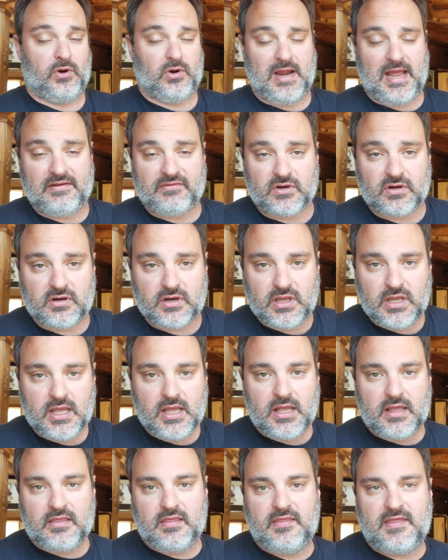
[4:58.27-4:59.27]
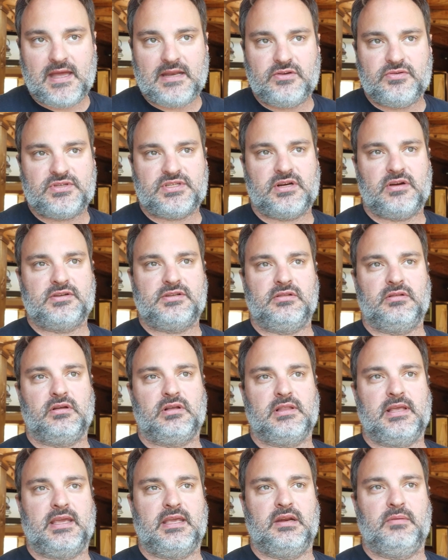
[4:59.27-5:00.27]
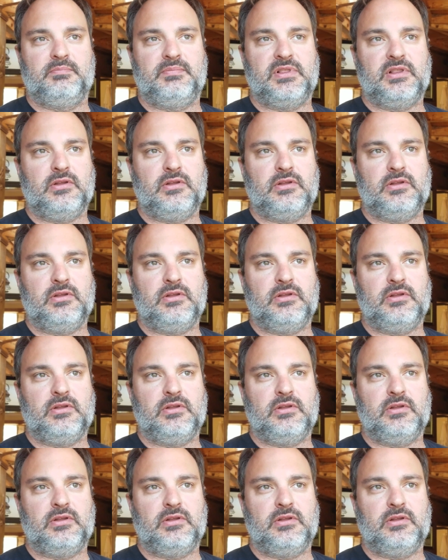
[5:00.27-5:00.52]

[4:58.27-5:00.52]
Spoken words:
forever, then you start to look like an